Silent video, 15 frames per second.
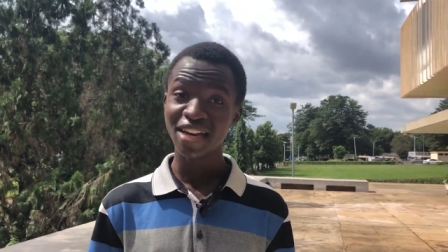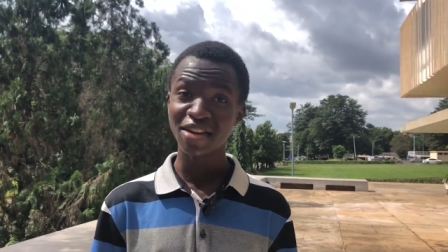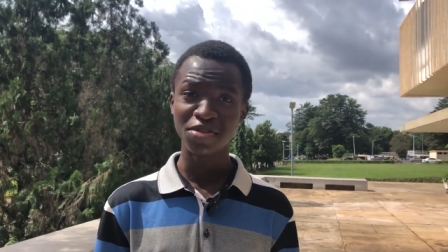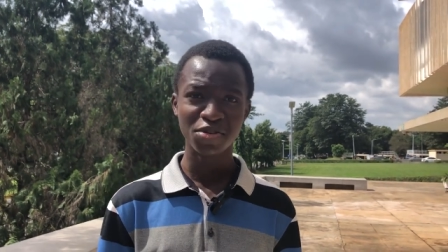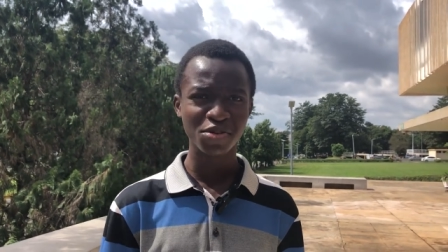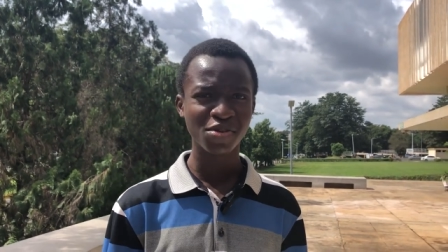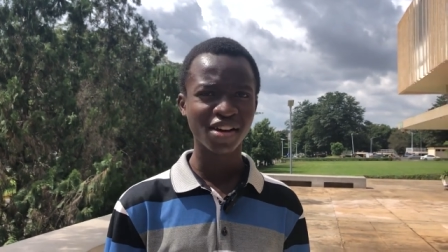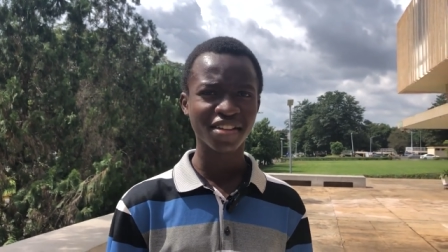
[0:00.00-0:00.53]

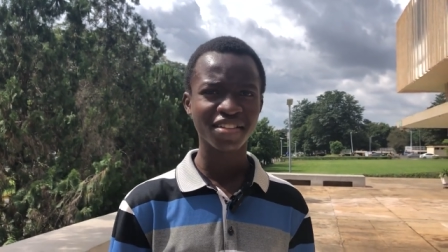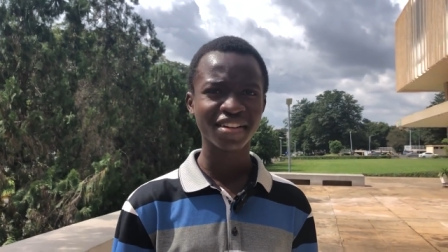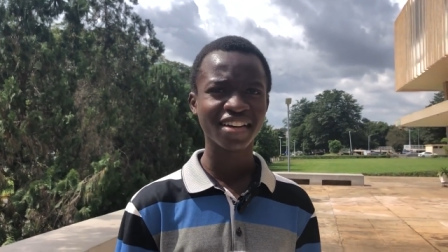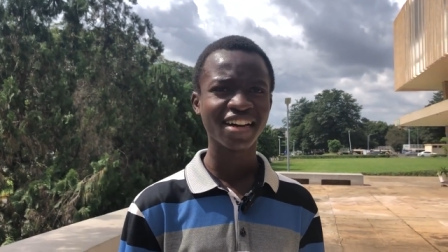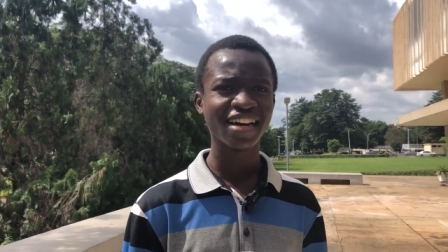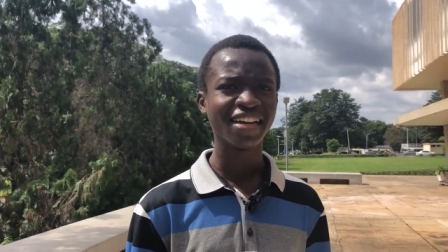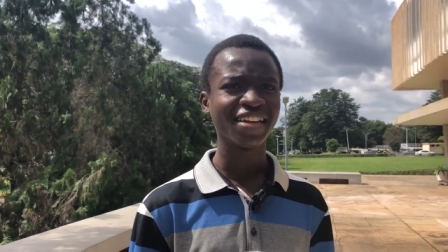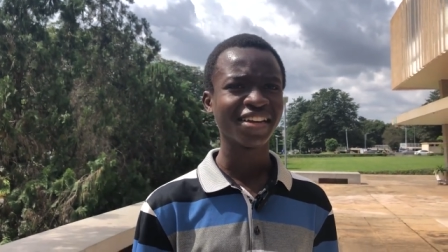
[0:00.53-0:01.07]
and No Other
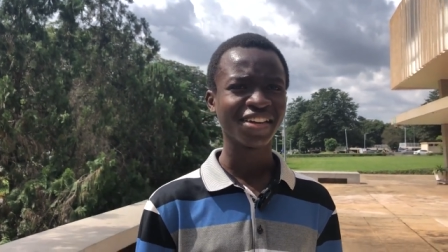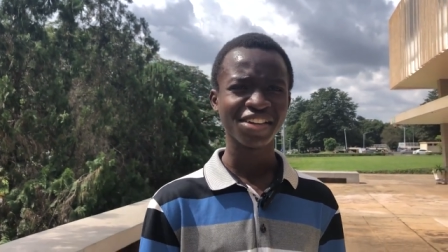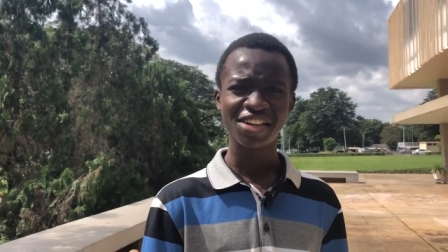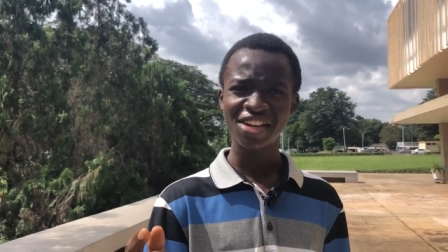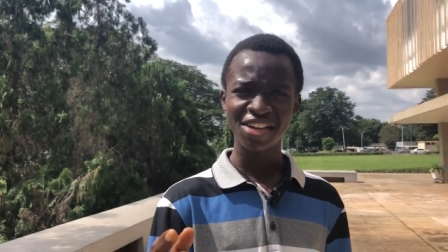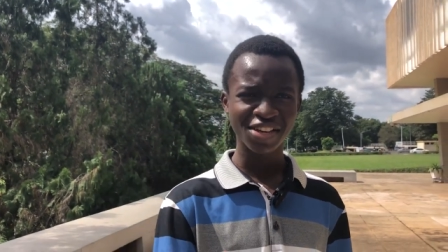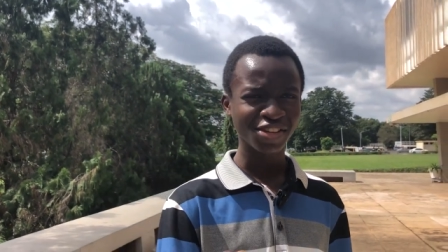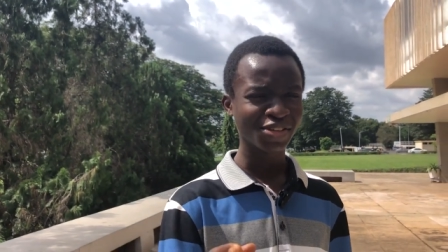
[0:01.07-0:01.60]
God.
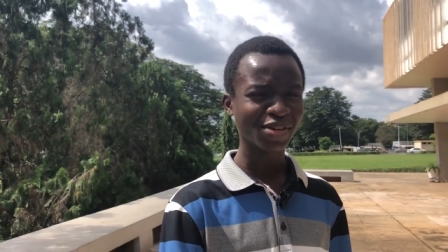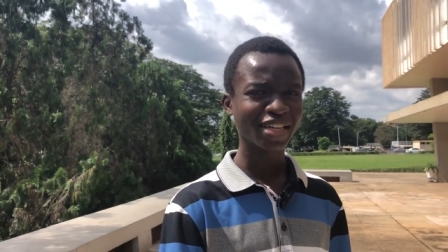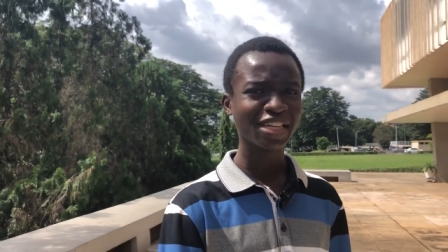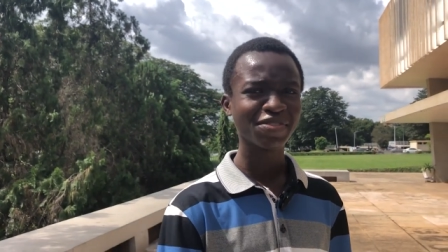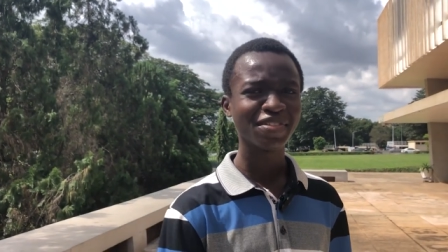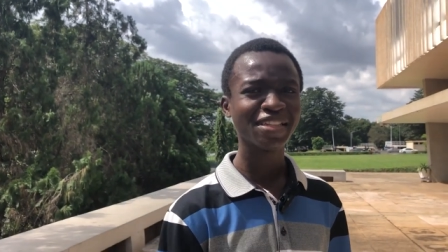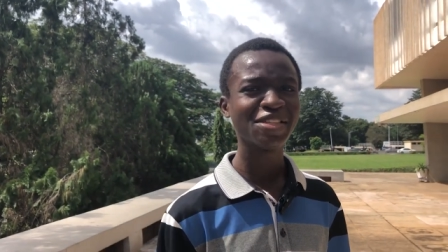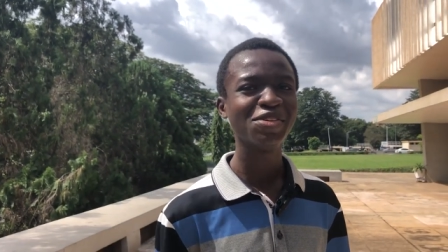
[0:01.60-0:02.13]
You are
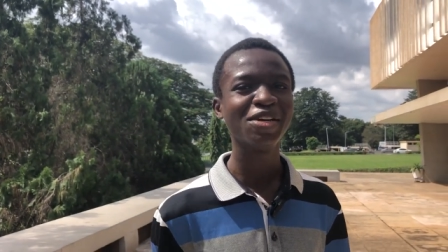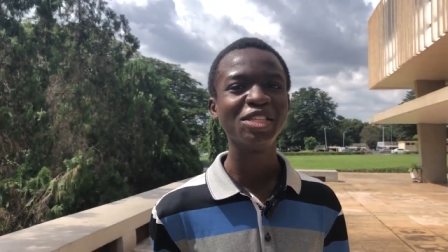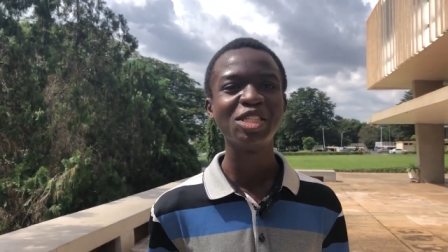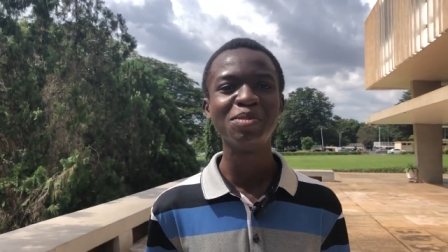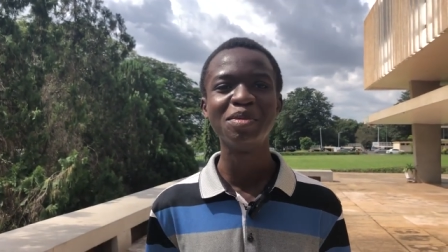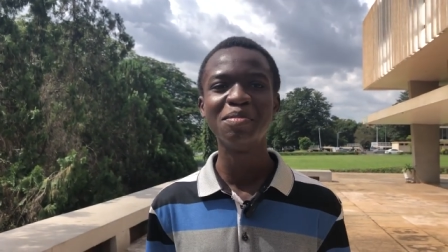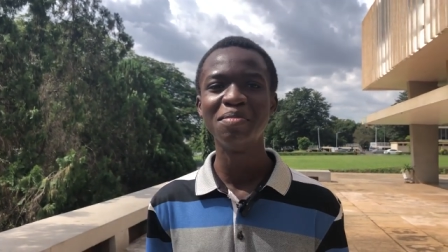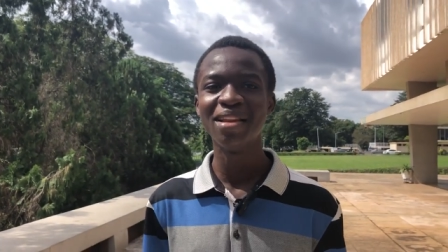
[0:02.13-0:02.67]
definitely going
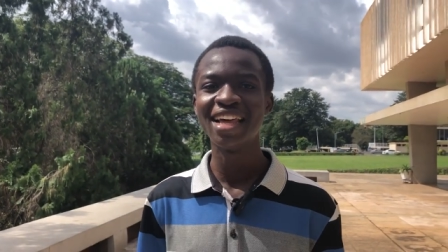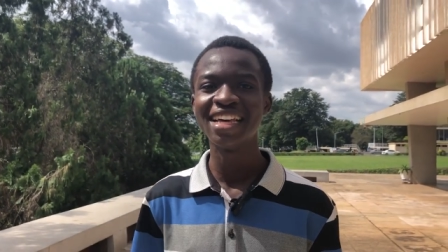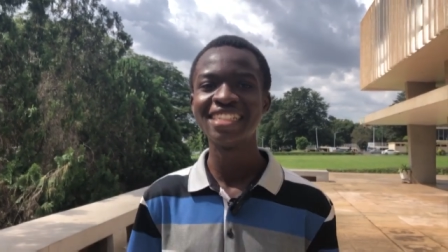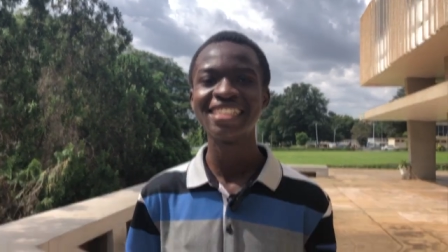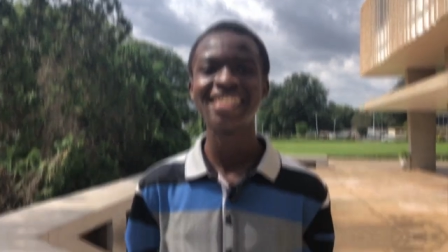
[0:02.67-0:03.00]
to be blessed.